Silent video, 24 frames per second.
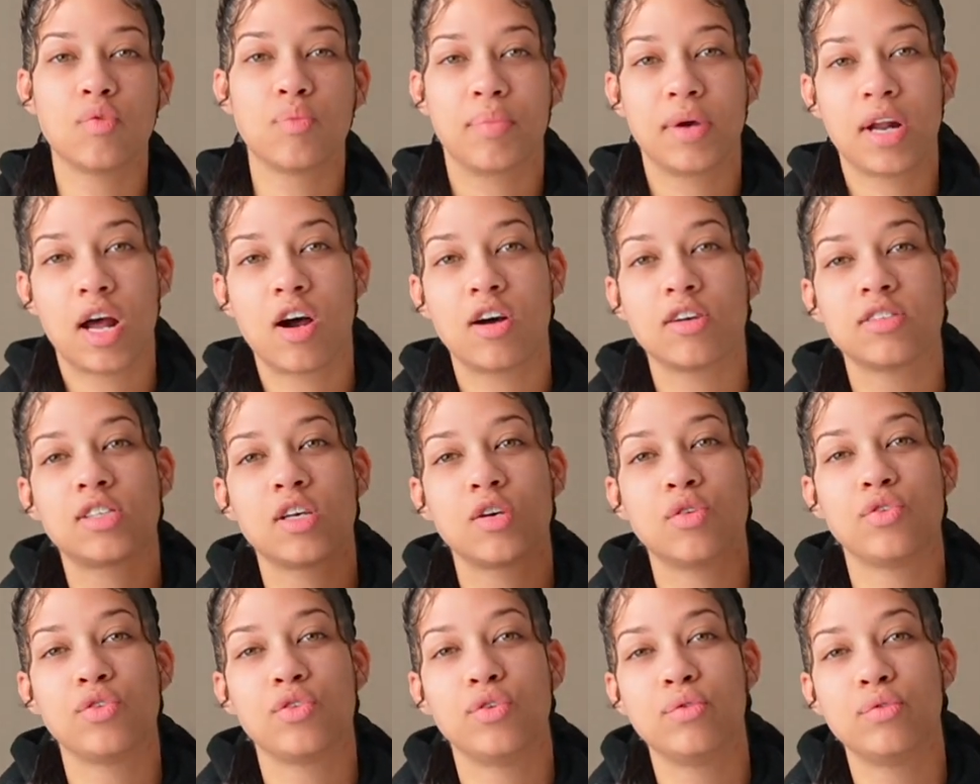but I also
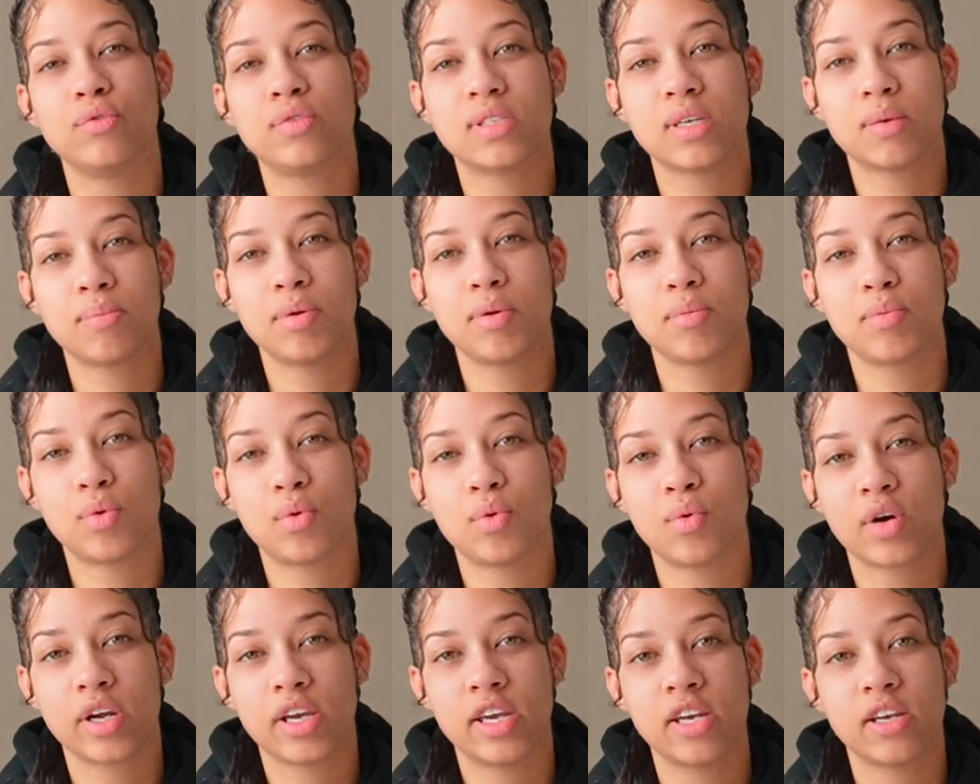knew some people who
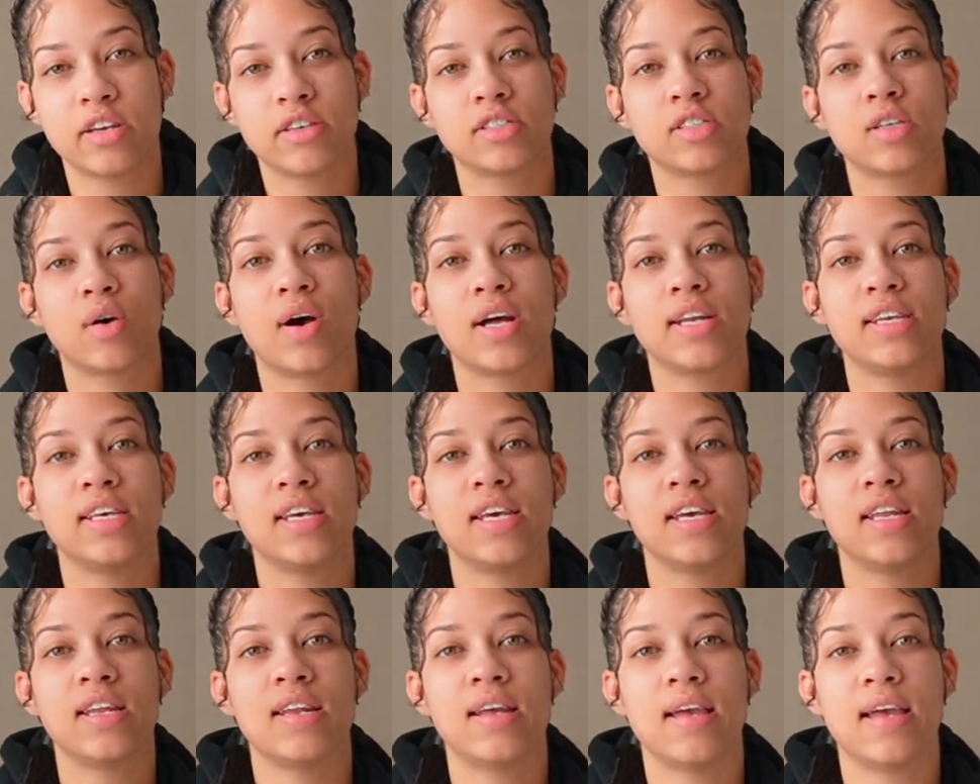were here, so I
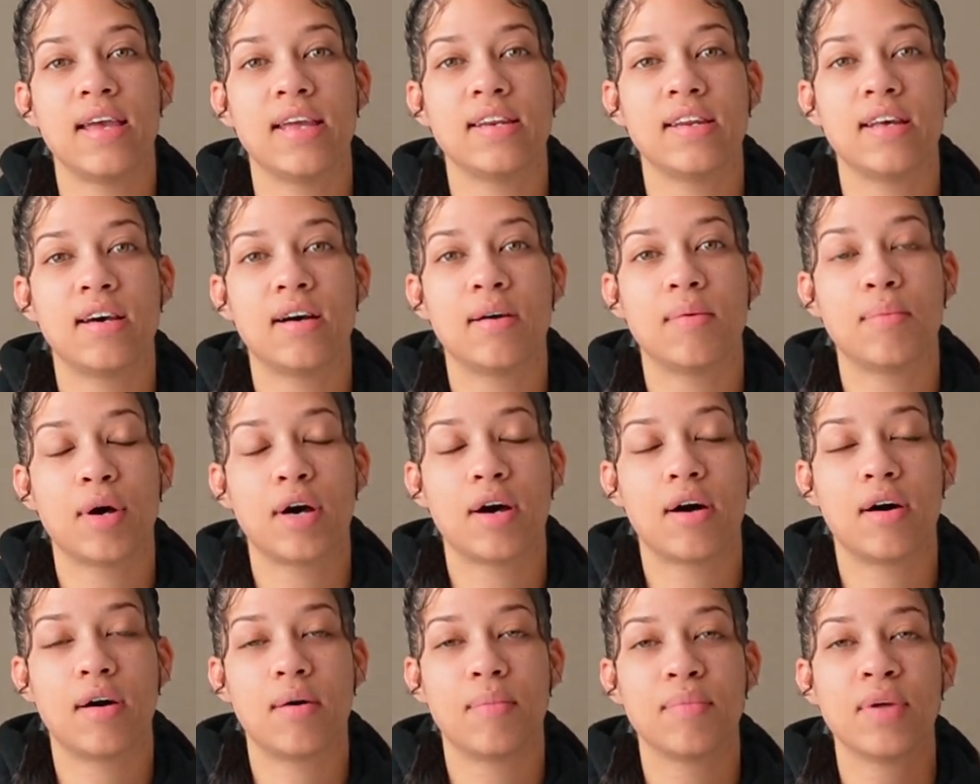did end up
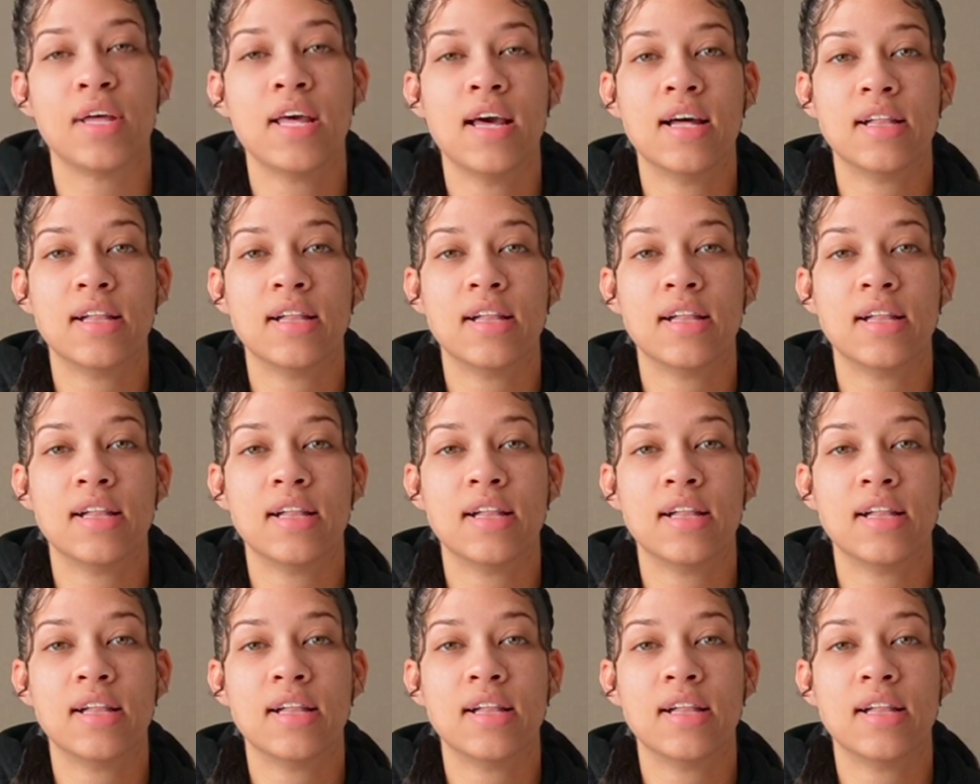um,